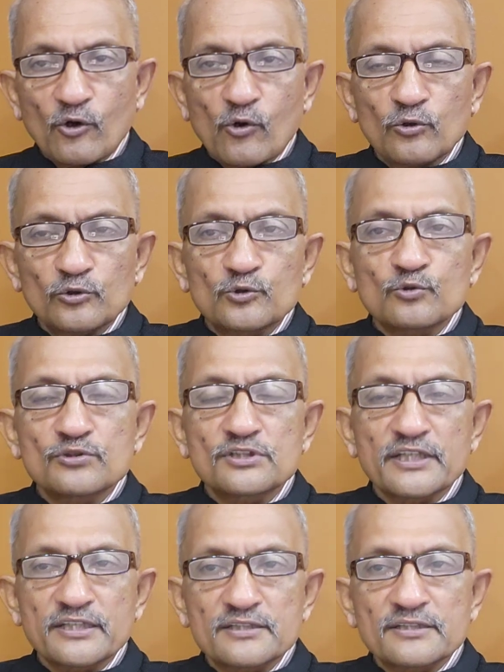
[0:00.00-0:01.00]
All those
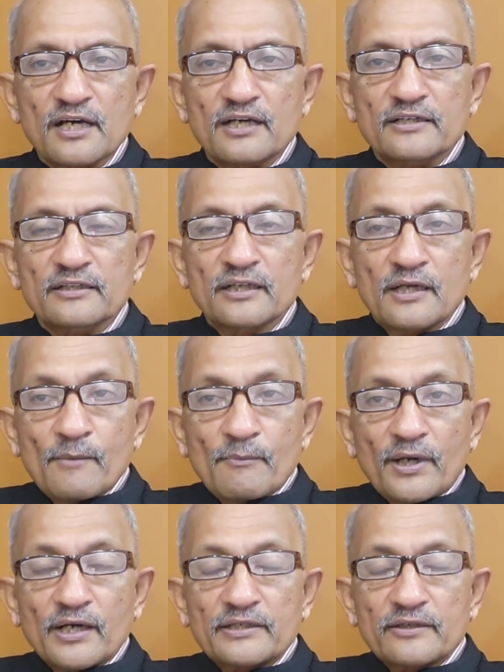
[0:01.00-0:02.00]
things are
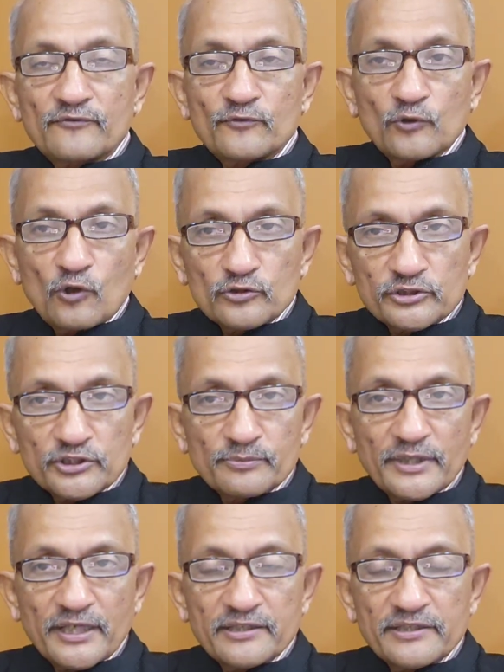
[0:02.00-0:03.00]
part of
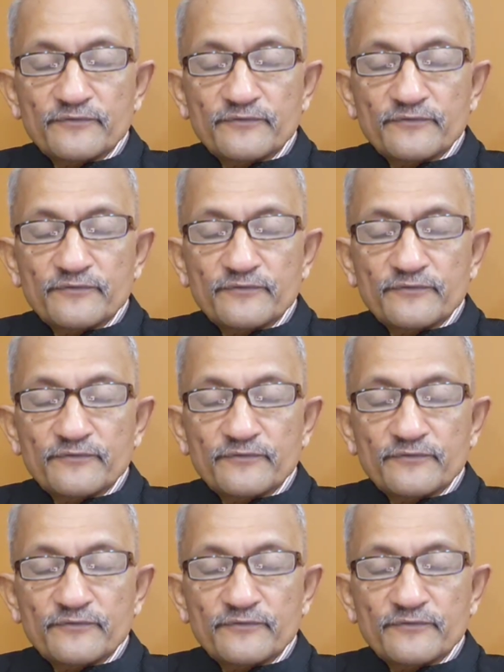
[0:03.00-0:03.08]
long-term care.